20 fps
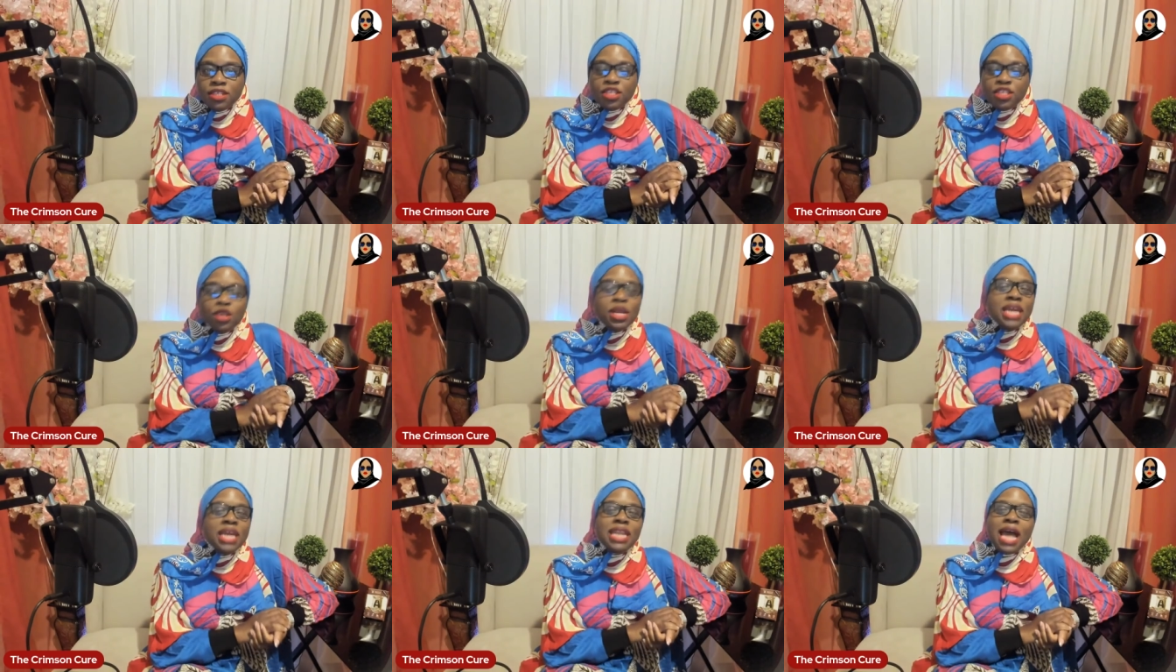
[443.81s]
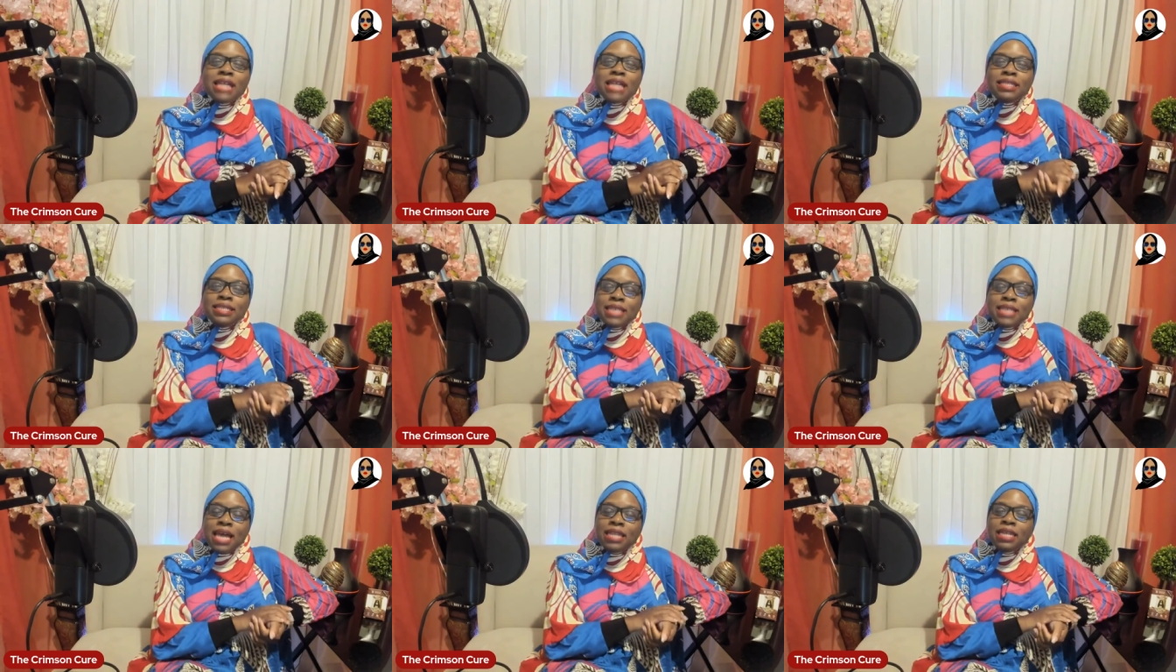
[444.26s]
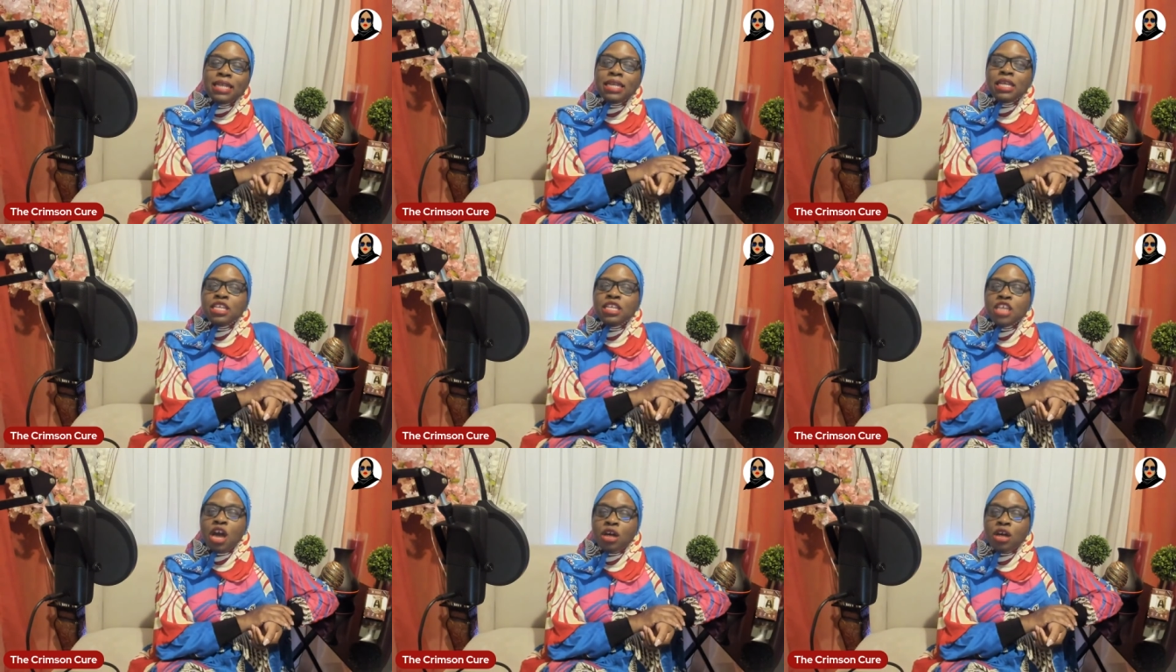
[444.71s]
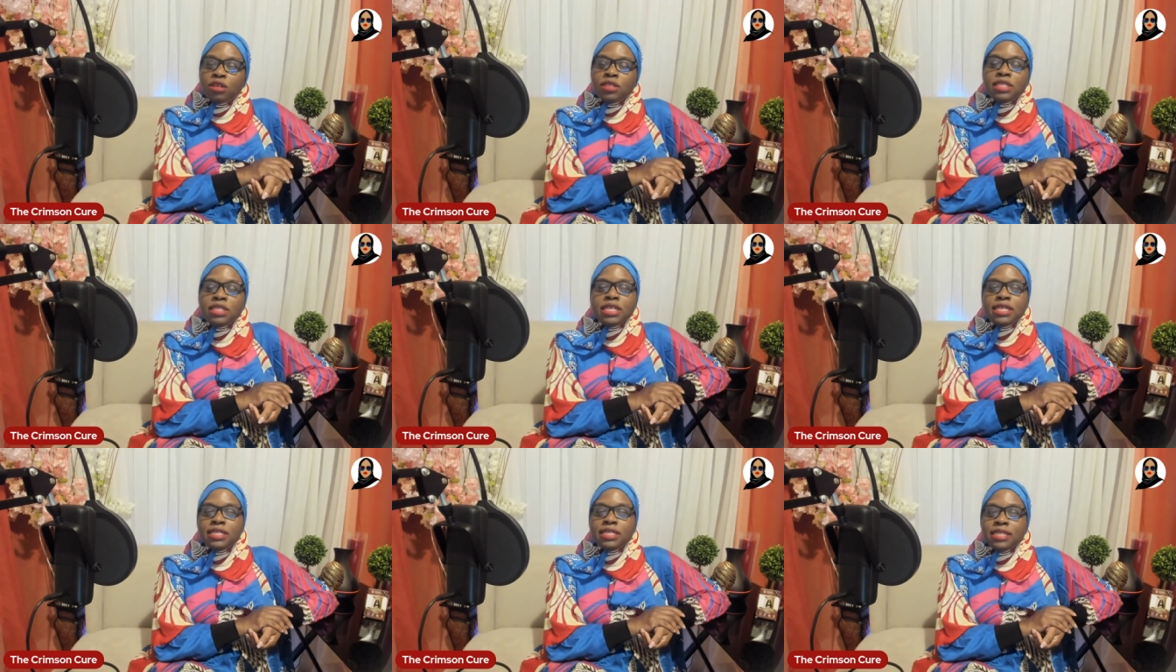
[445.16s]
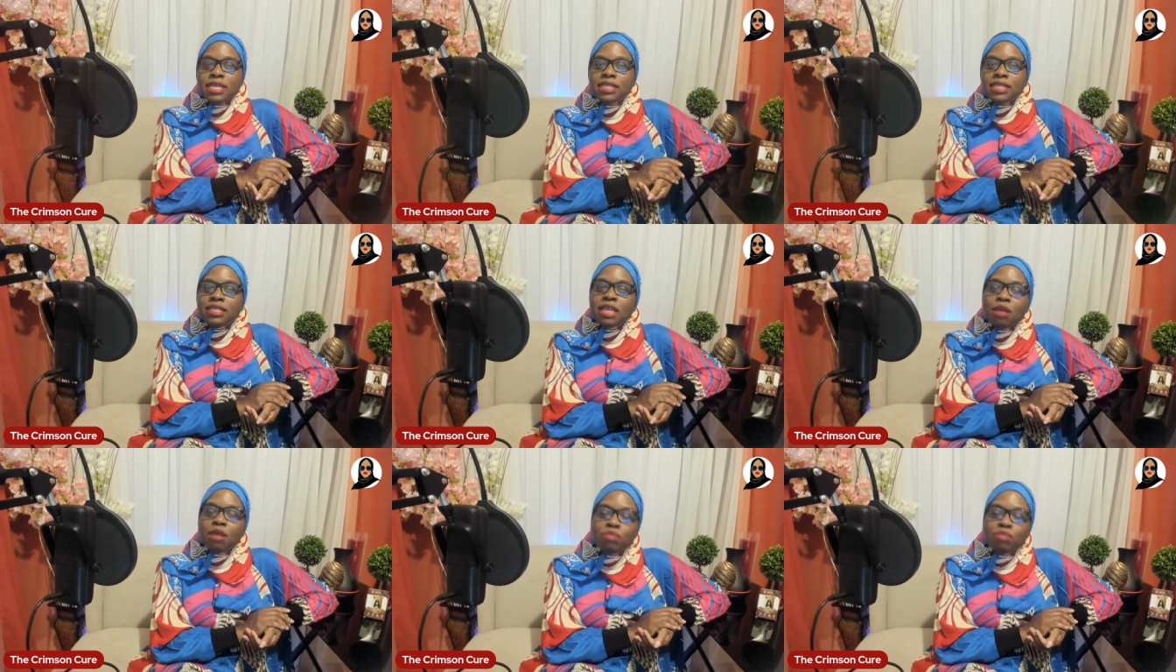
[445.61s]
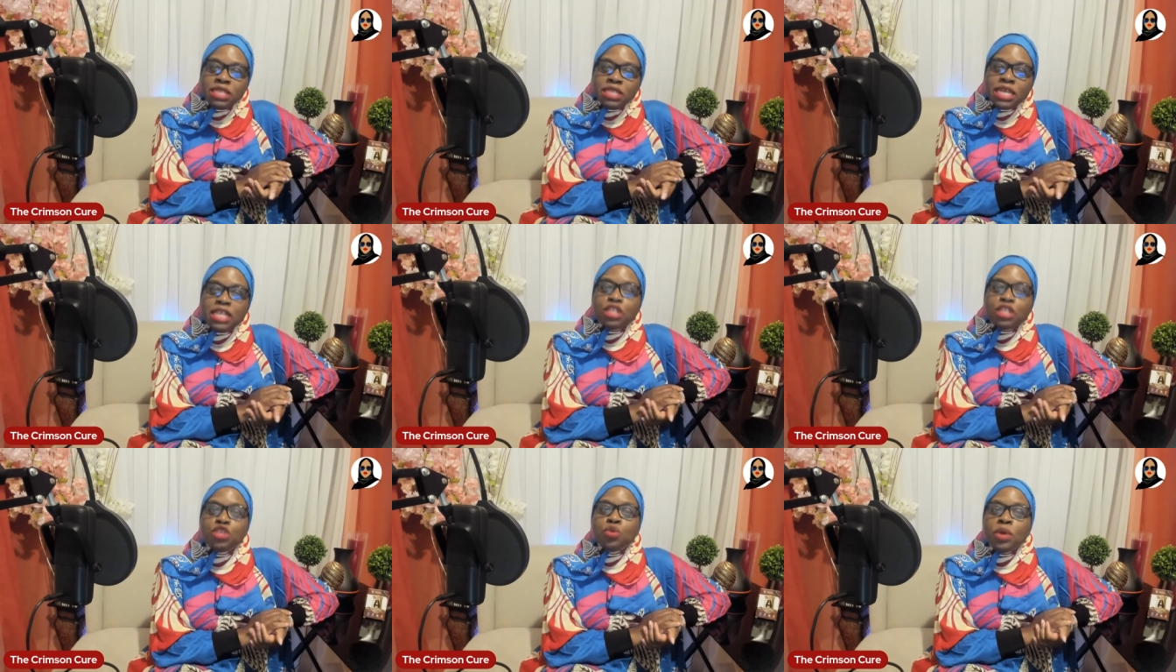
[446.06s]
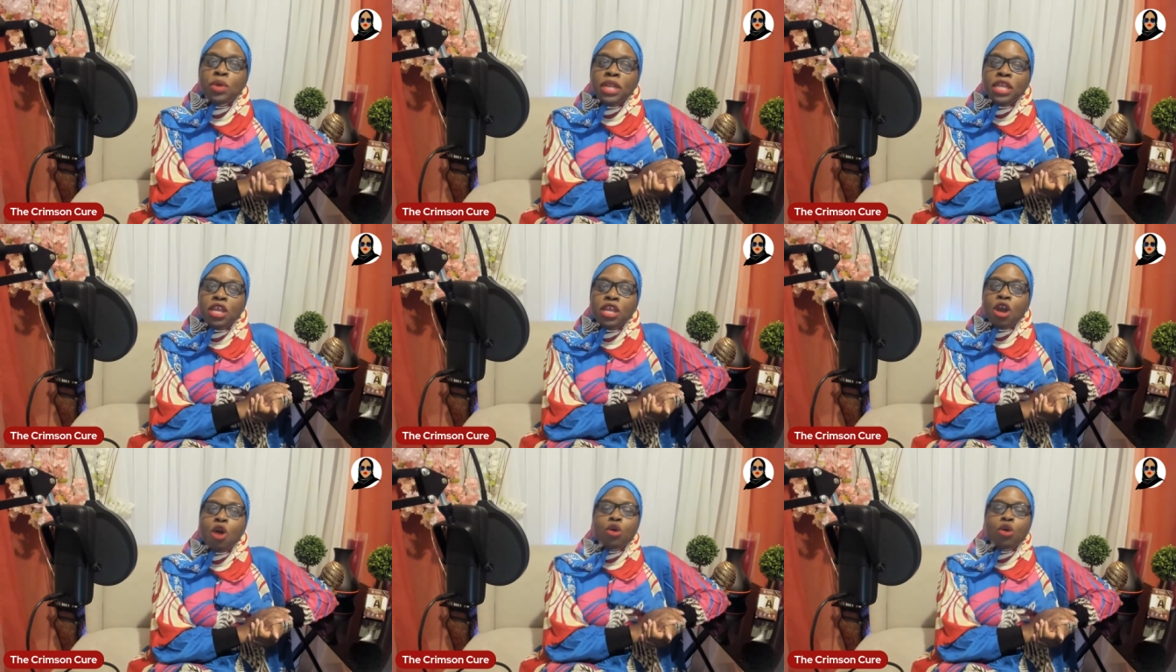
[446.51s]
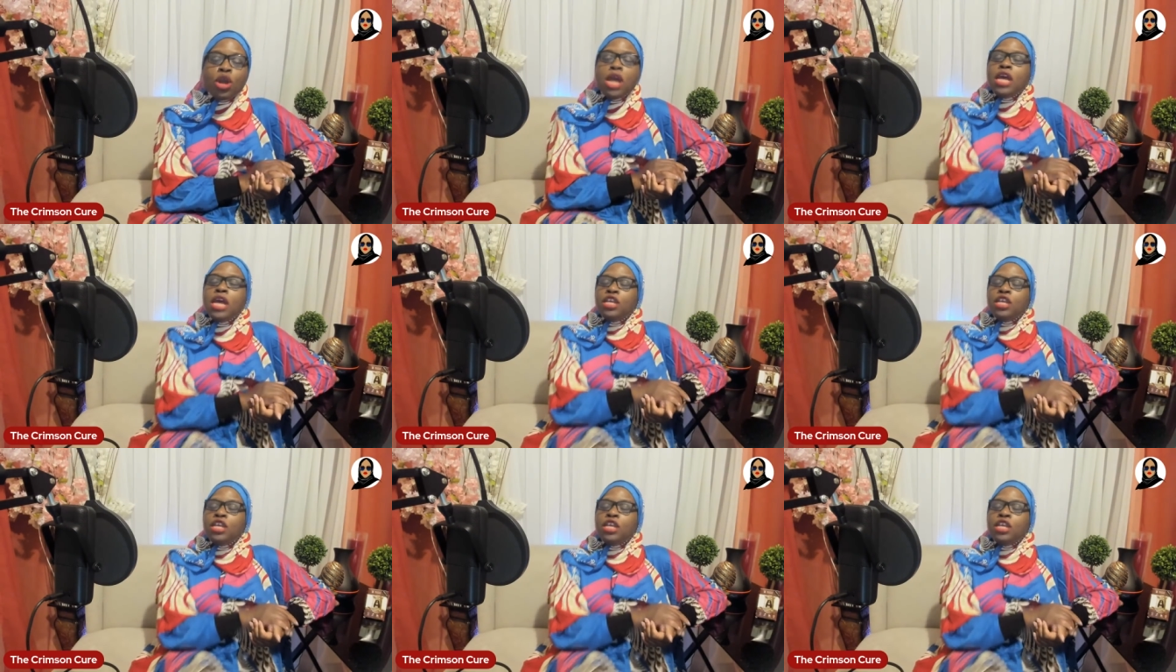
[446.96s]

So they're not telling the young 16, 17, 20 year old,